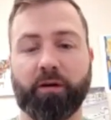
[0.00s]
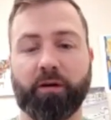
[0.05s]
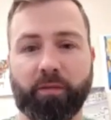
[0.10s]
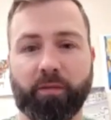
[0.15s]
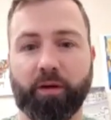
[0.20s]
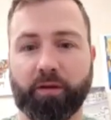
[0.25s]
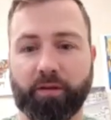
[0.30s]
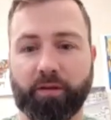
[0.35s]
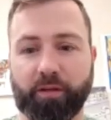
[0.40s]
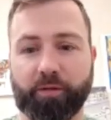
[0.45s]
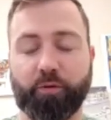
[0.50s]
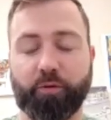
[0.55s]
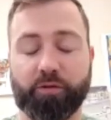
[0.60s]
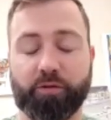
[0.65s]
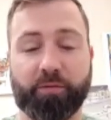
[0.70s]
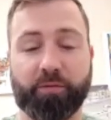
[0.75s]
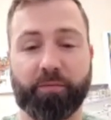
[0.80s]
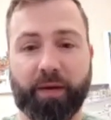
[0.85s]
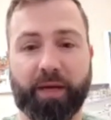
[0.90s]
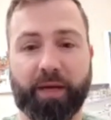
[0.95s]
look, this
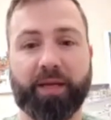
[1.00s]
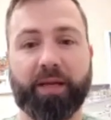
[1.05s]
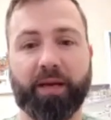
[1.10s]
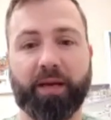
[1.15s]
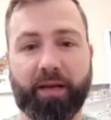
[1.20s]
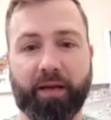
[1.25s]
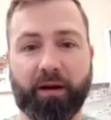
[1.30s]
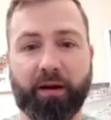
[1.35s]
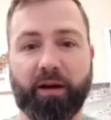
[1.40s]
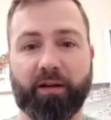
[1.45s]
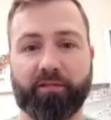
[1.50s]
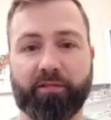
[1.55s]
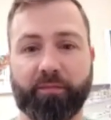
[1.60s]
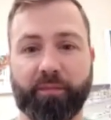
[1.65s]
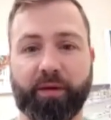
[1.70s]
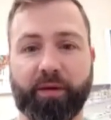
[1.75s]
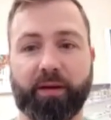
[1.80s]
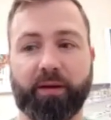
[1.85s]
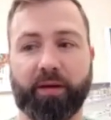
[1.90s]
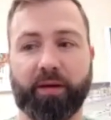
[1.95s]
person might get a hit off of
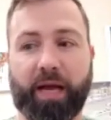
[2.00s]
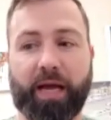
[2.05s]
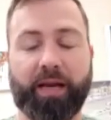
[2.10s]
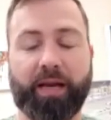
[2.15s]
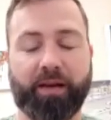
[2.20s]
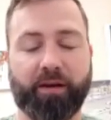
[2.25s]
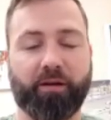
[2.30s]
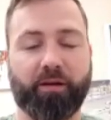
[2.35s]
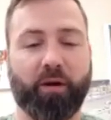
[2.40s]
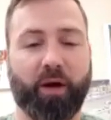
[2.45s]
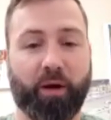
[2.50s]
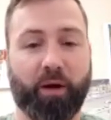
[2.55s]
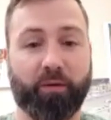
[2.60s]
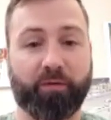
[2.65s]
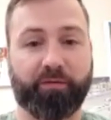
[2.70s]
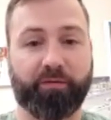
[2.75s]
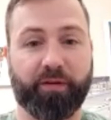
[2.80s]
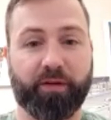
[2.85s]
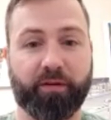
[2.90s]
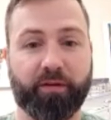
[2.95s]
me. I need to know how
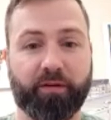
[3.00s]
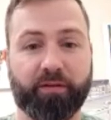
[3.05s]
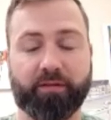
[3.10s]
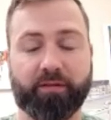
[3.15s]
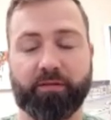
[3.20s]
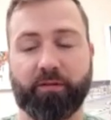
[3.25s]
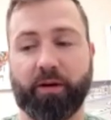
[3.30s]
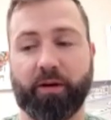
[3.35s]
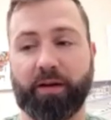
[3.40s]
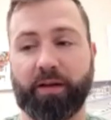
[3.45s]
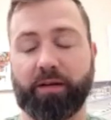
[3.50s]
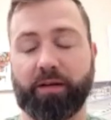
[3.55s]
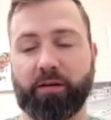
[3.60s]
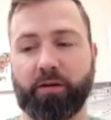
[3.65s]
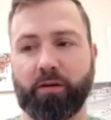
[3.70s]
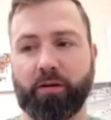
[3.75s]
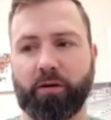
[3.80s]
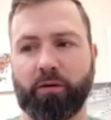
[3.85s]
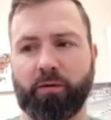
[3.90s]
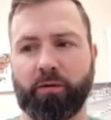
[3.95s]
it feels, or I need to
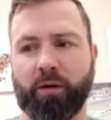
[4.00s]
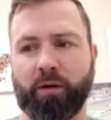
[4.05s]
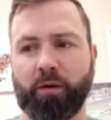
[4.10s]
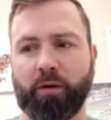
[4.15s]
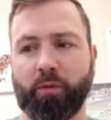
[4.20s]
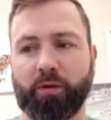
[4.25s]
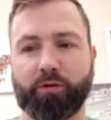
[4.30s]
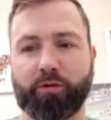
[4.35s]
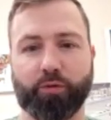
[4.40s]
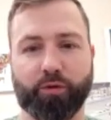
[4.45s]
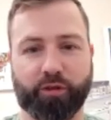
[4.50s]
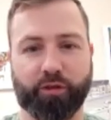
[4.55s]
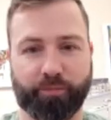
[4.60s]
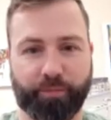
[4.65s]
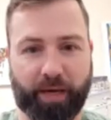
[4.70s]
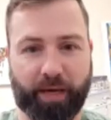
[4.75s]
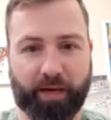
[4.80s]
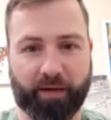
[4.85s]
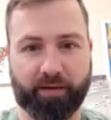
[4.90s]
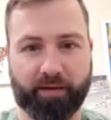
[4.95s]
know what to
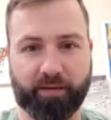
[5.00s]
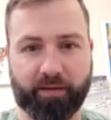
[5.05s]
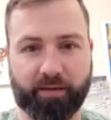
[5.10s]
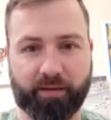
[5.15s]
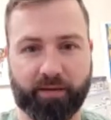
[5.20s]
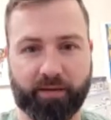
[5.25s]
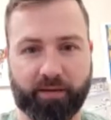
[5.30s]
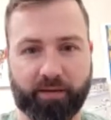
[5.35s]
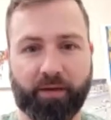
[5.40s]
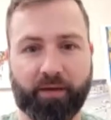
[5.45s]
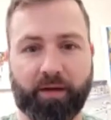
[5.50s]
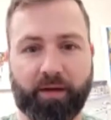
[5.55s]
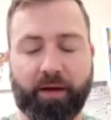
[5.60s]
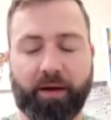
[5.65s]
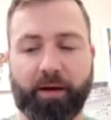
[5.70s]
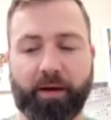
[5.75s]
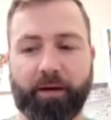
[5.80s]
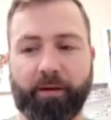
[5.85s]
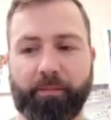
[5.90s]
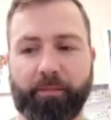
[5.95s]
expect.
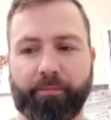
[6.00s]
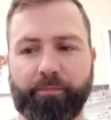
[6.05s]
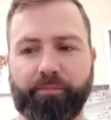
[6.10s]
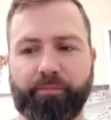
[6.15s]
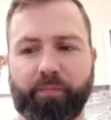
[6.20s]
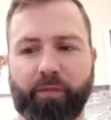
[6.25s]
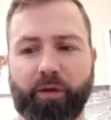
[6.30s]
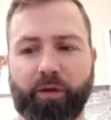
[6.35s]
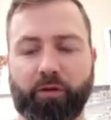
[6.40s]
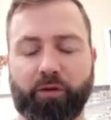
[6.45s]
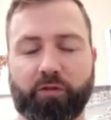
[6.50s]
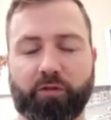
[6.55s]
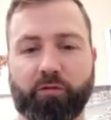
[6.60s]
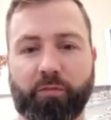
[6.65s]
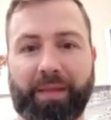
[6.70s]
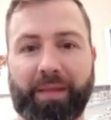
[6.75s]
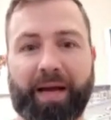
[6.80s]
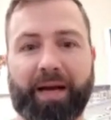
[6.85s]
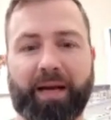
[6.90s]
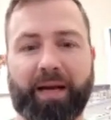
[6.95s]
Um, you know, just
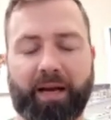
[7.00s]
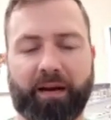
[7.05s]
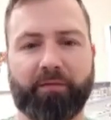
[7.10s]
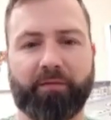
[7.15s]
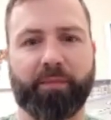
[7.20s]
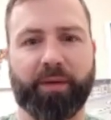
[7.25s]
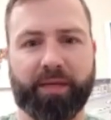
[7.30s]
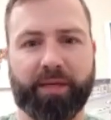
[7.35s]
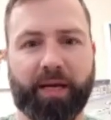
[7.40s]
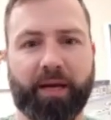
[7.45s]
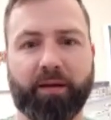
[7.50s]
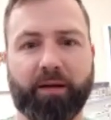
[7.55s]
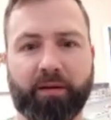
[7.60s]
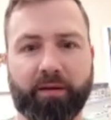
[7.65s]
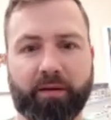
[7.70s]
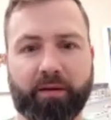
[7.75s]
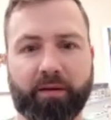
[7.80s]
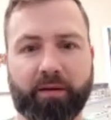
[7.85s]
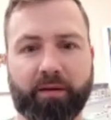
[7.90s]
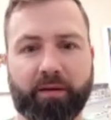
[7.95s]
from that kind of mentality, because